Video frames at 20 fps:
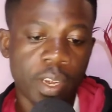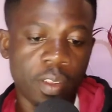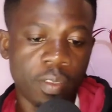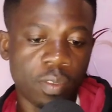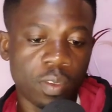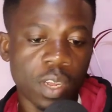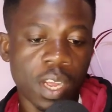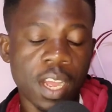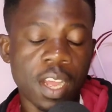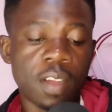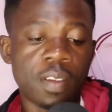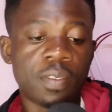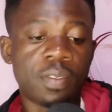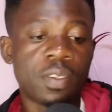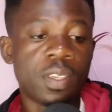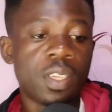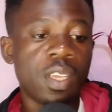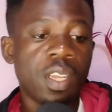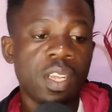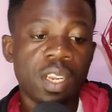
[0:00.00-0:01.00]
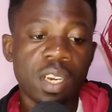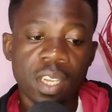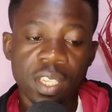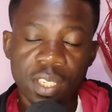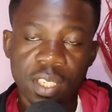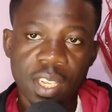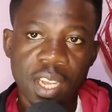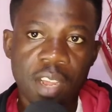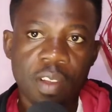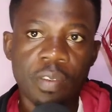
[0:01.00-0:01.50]
If you have, let's
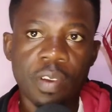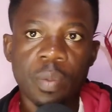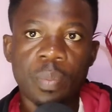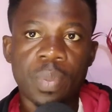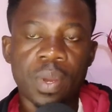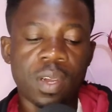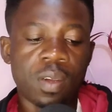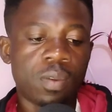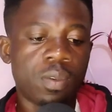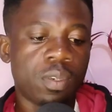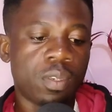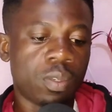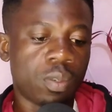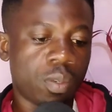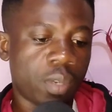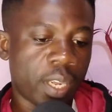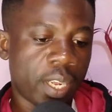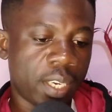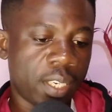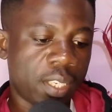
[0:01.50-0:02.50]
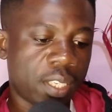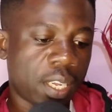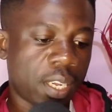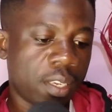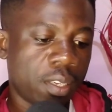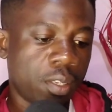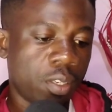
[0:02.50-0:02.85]
say, 100 pound, you enter.